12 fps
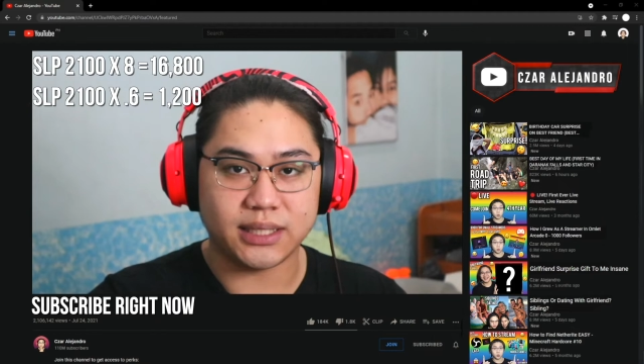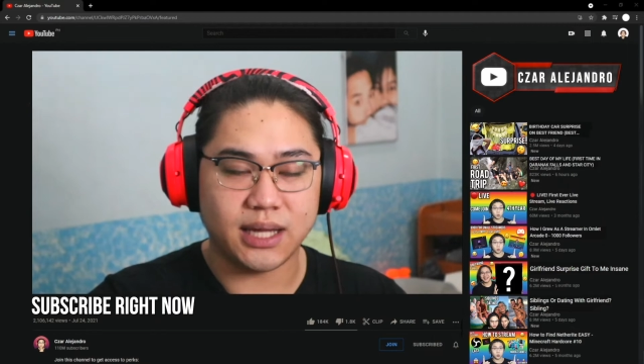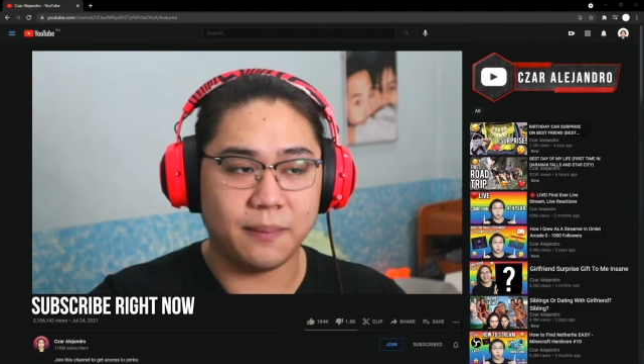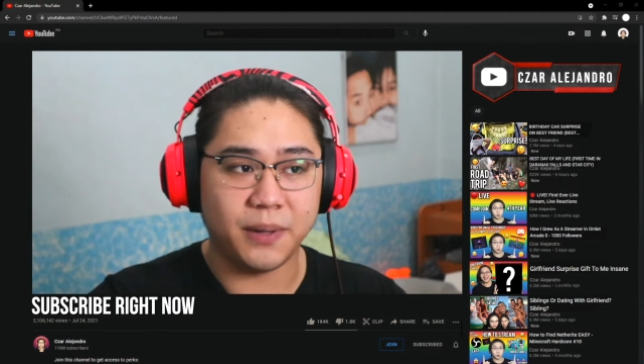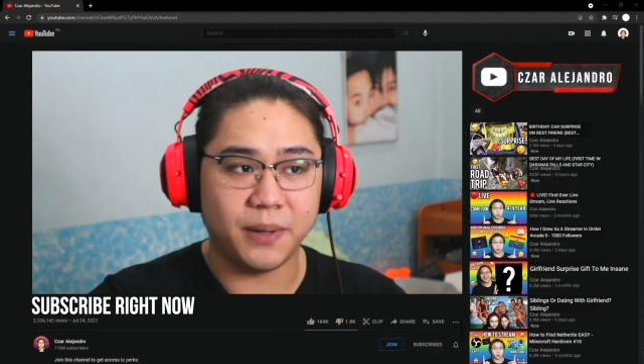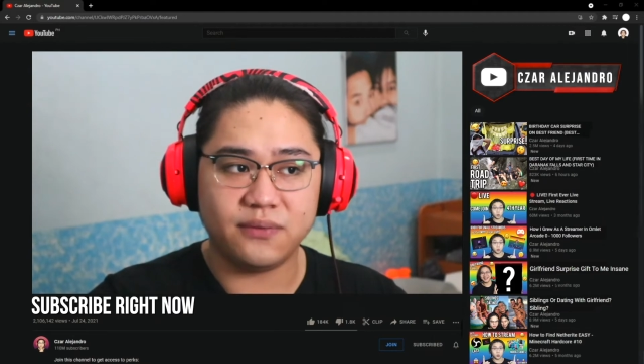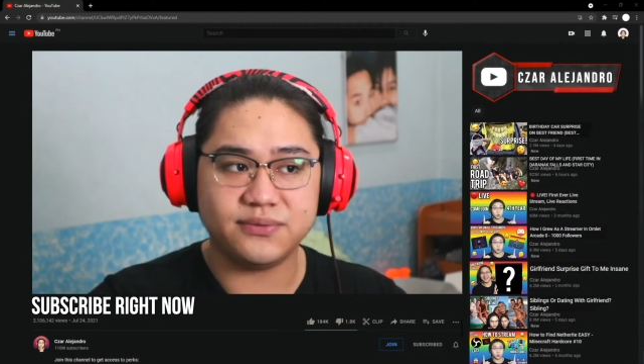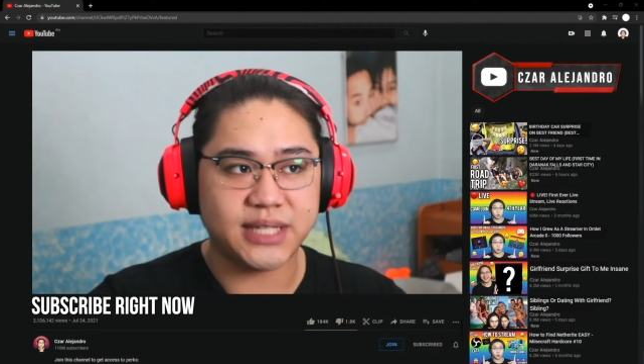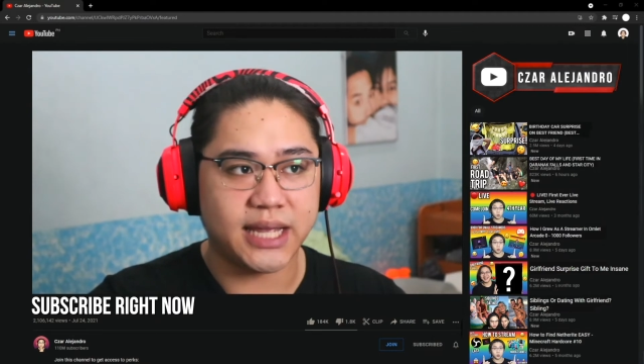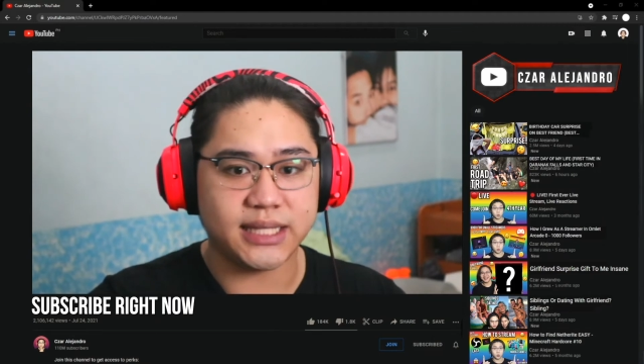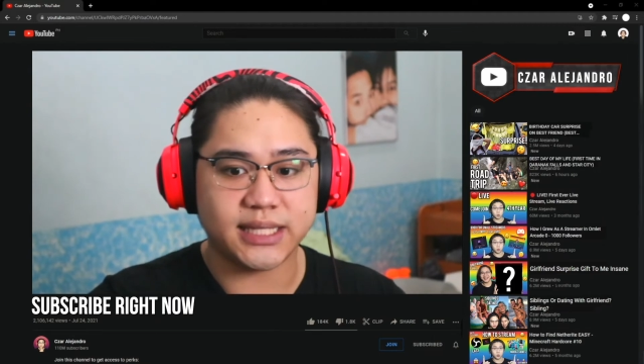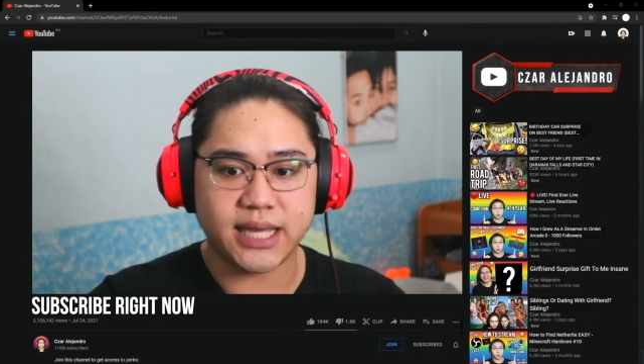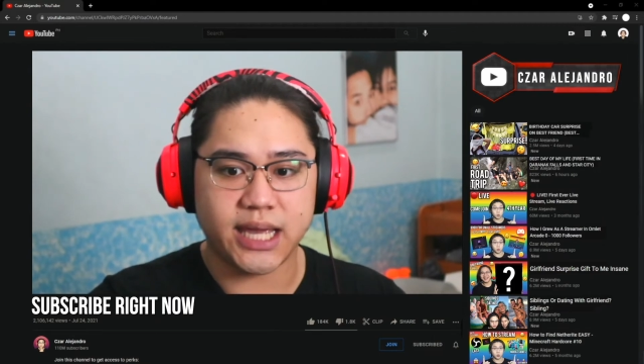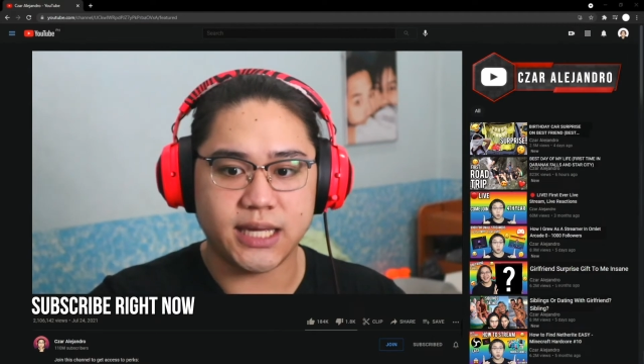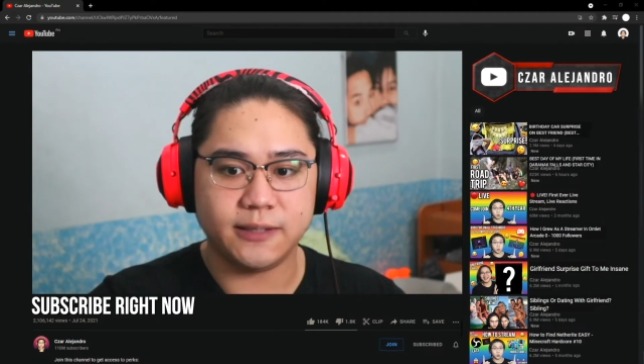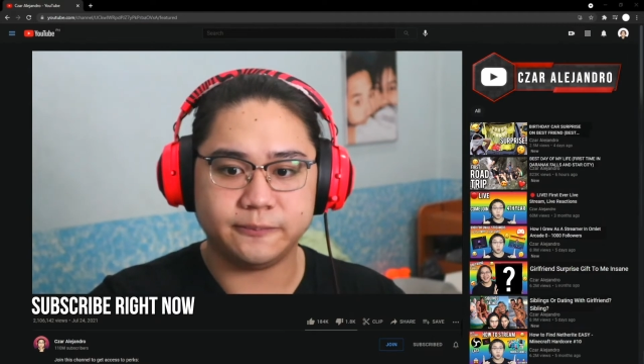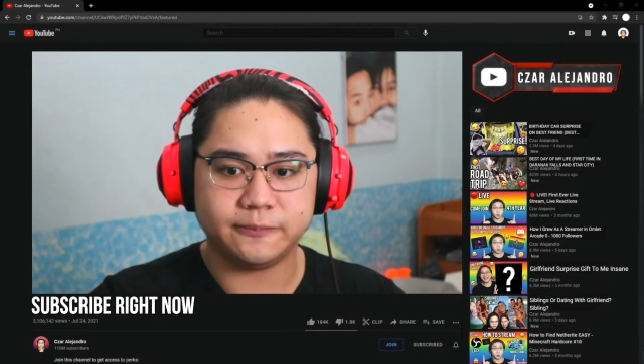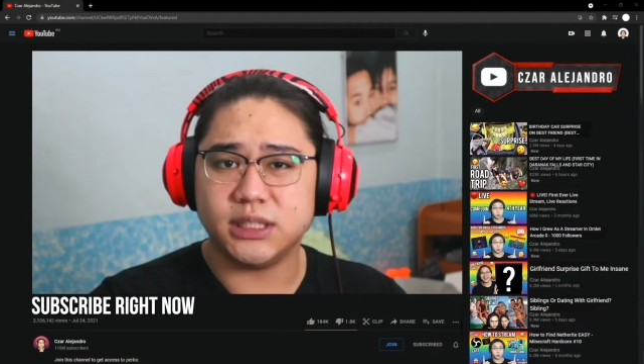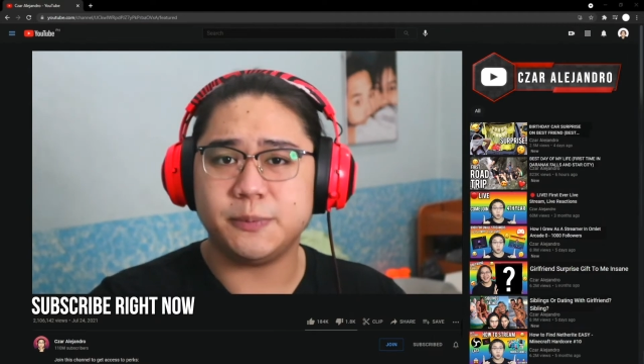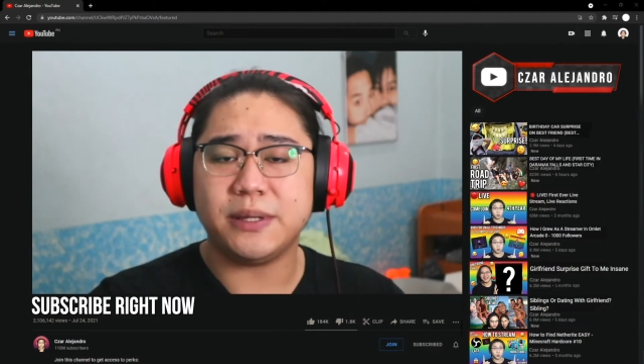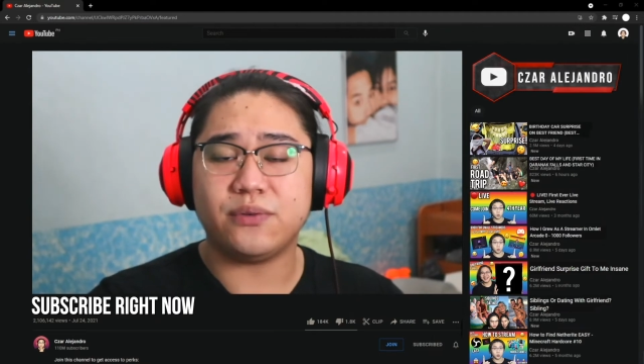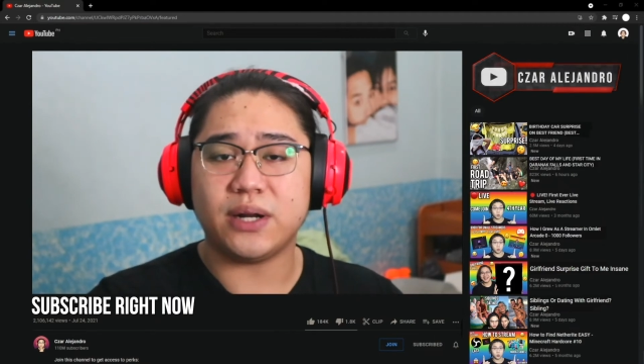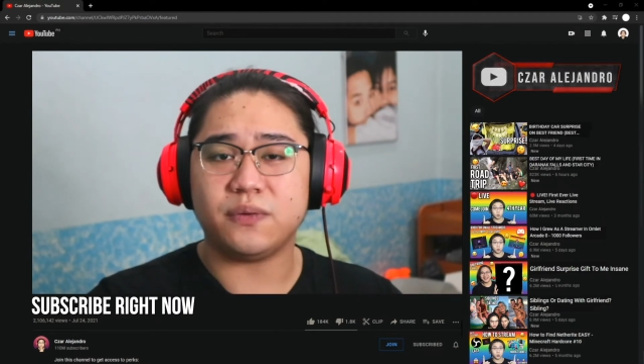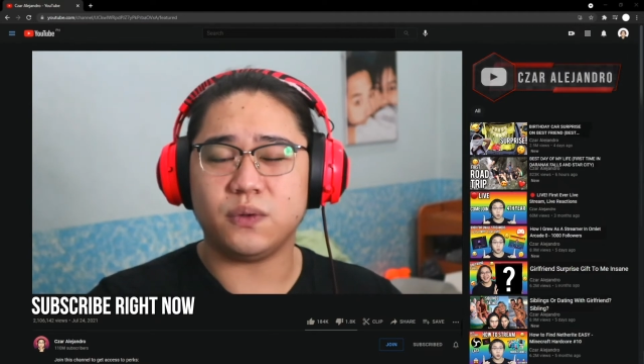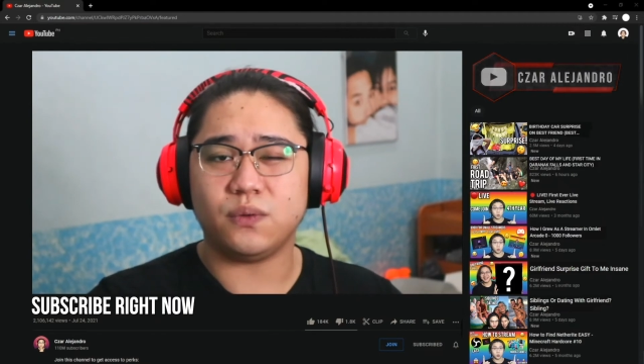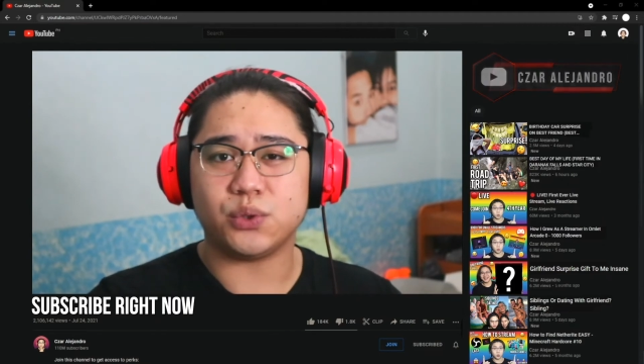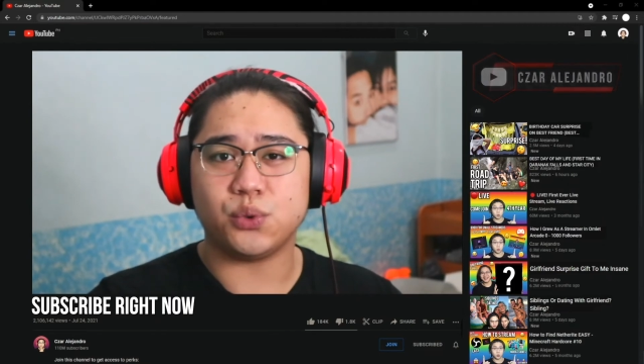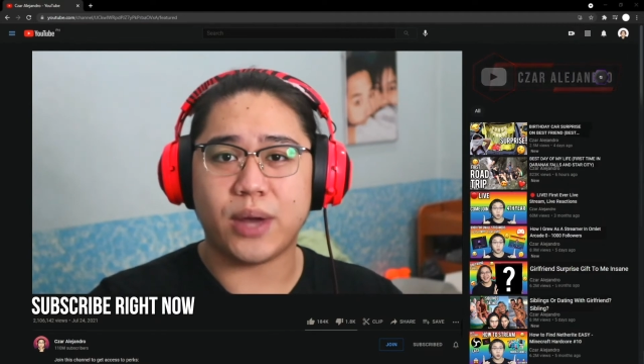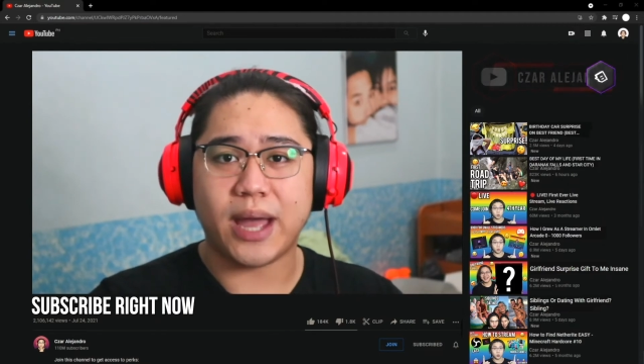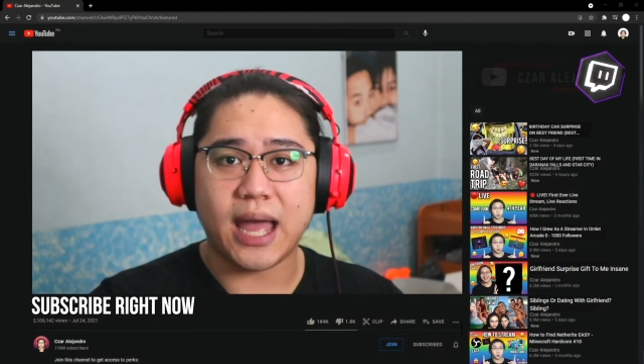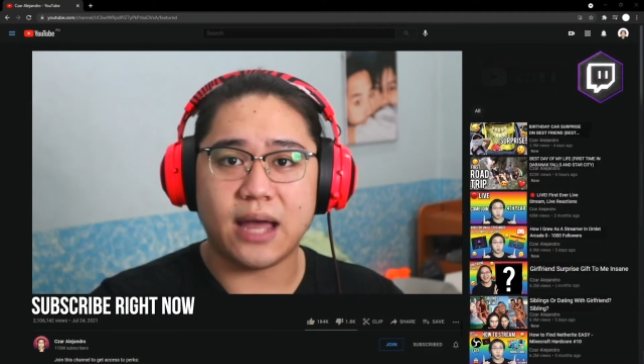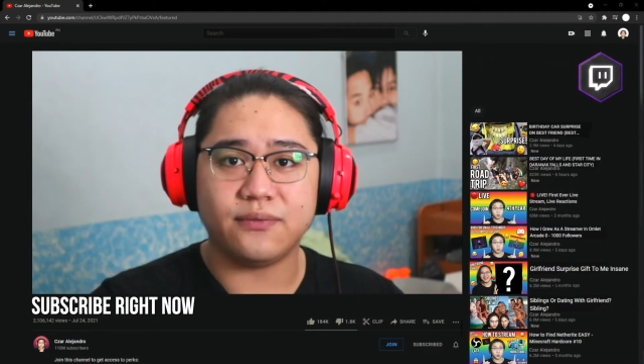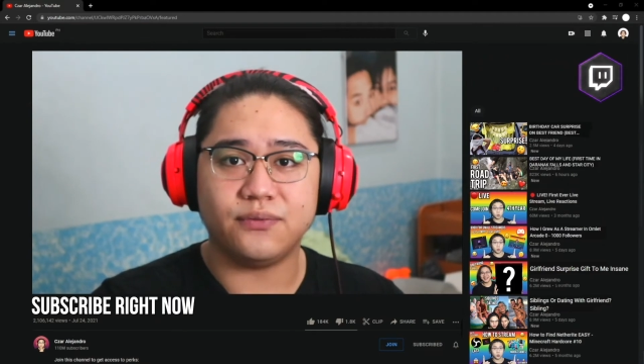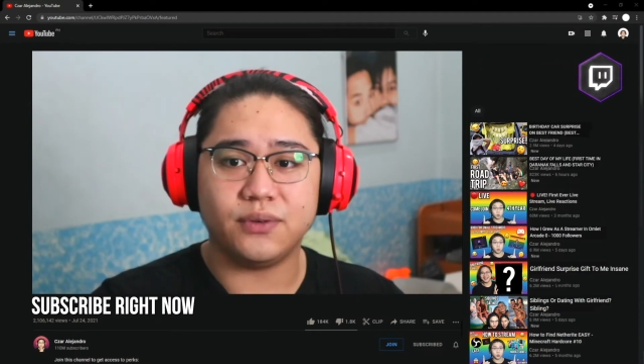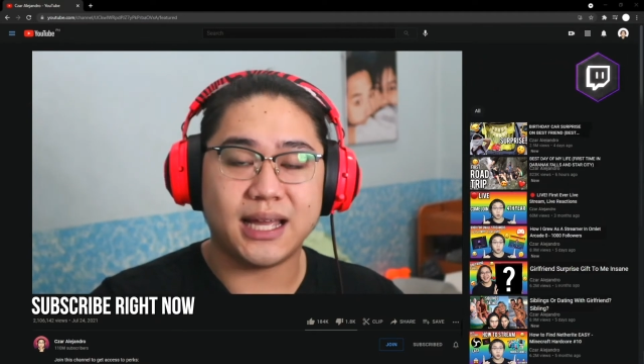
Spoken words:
Above 10k, just be grateful what you have.